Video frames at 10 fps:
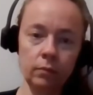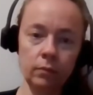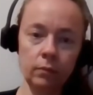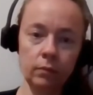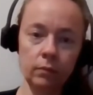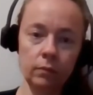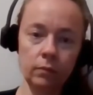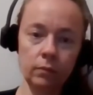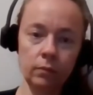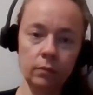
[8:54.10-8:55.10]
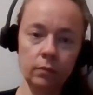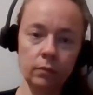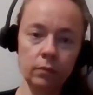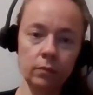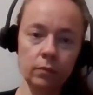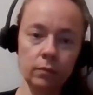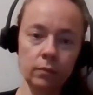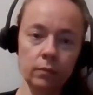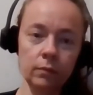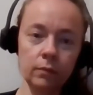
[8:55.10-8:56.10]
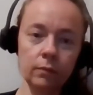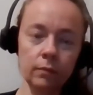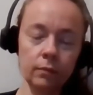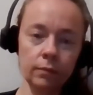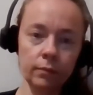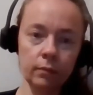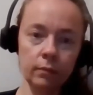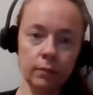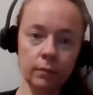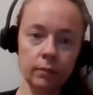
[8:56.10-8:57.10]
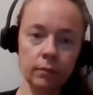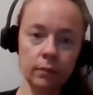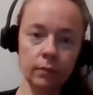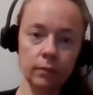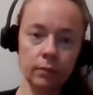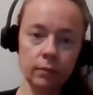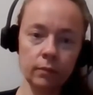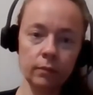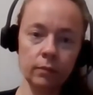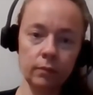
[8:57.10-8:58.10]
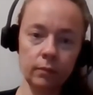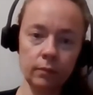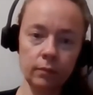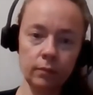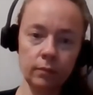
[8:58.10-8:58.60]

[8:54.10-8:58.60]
(silent)